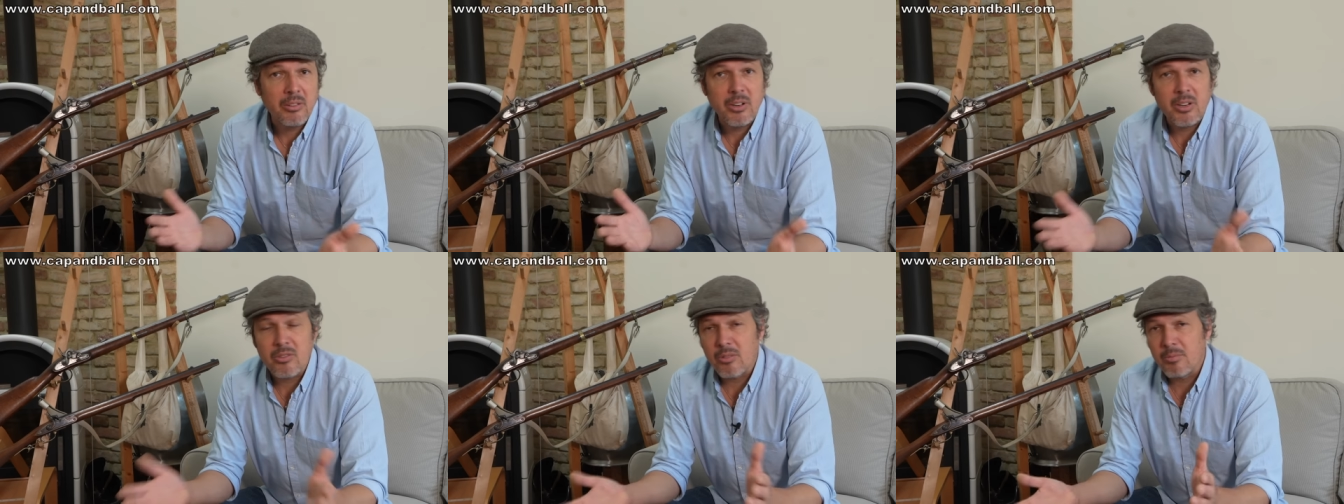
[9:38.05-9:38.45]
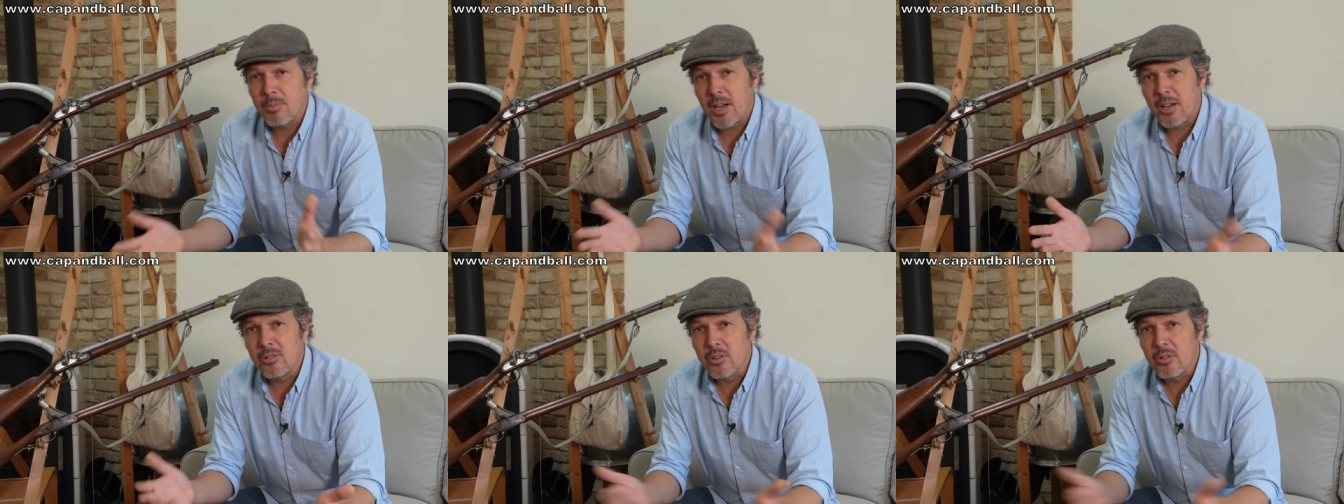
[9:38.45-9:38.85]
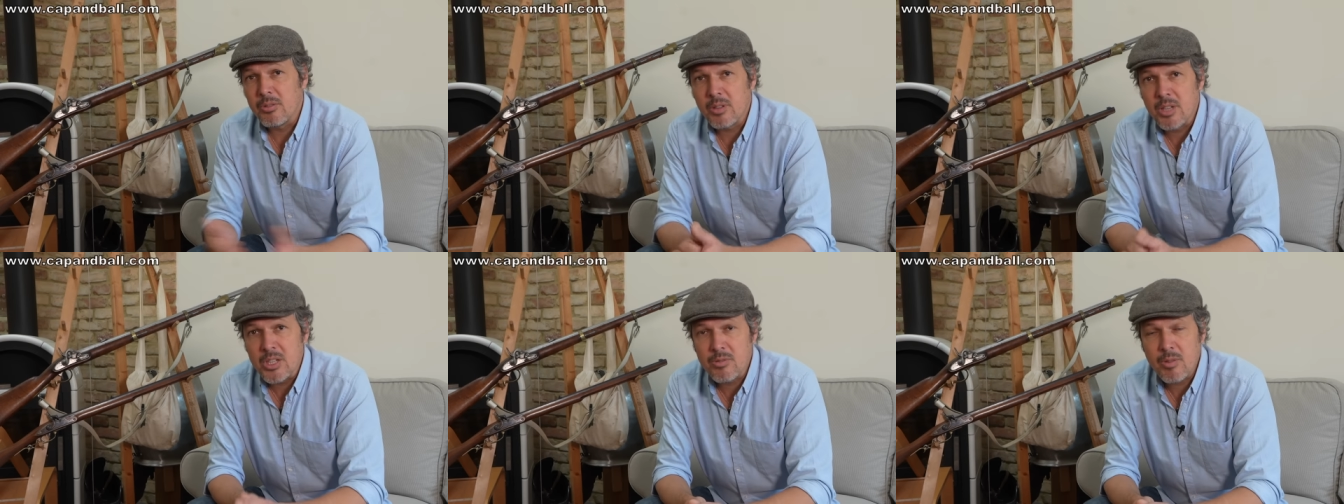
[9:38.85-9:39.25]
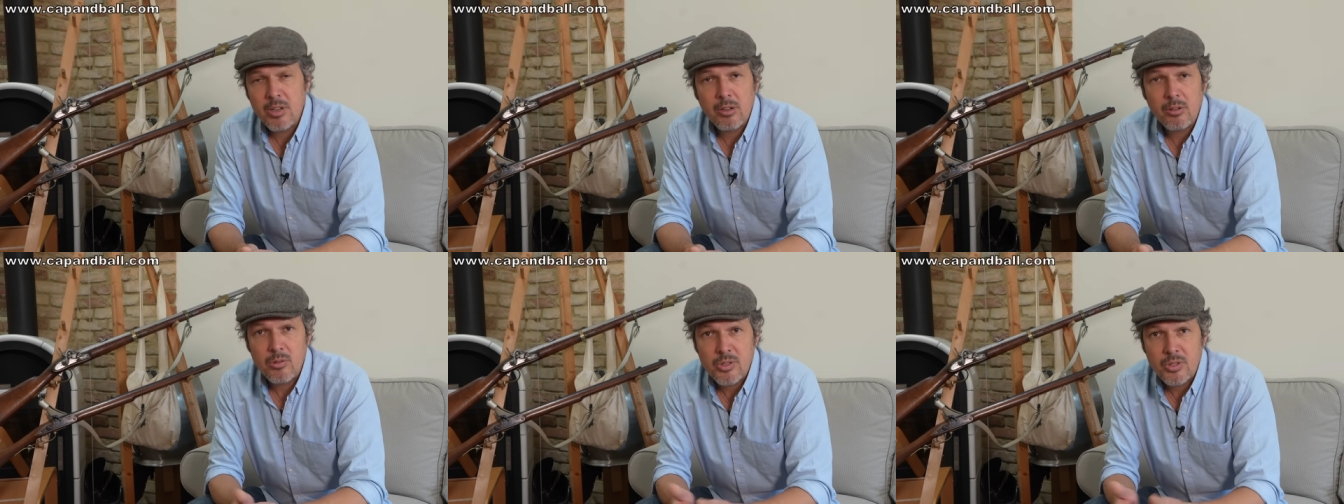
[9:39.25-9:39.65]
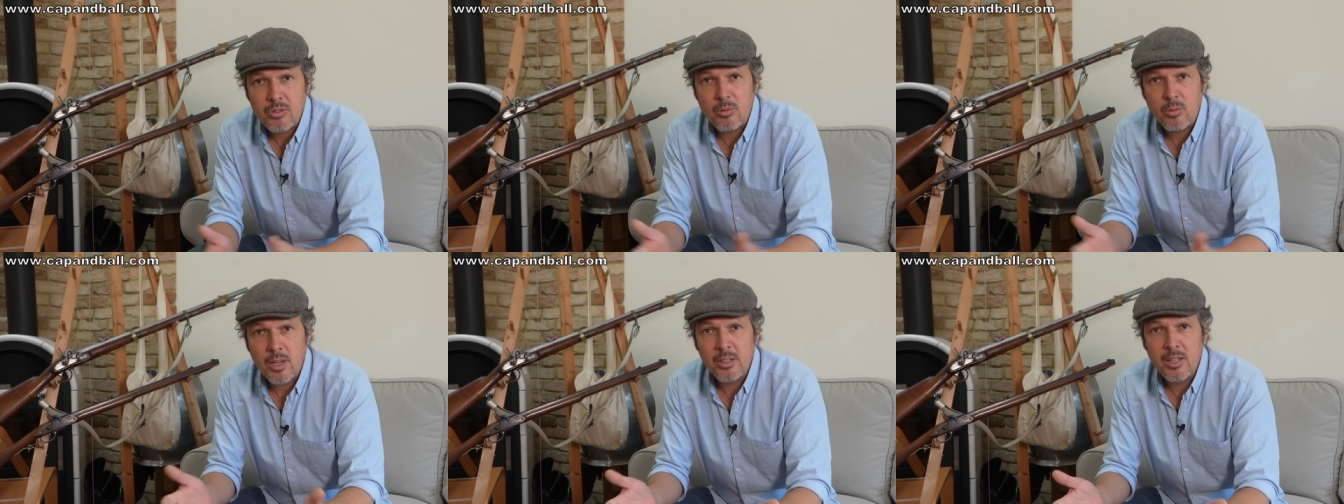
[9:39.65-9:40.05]
grains of powder is very close to
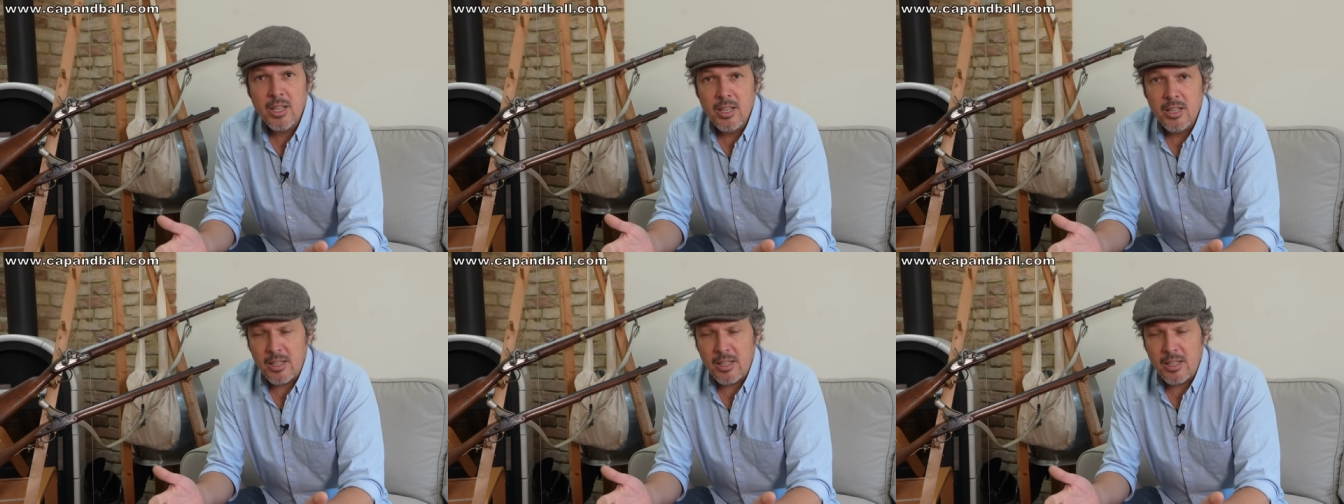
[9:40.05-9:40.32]
the one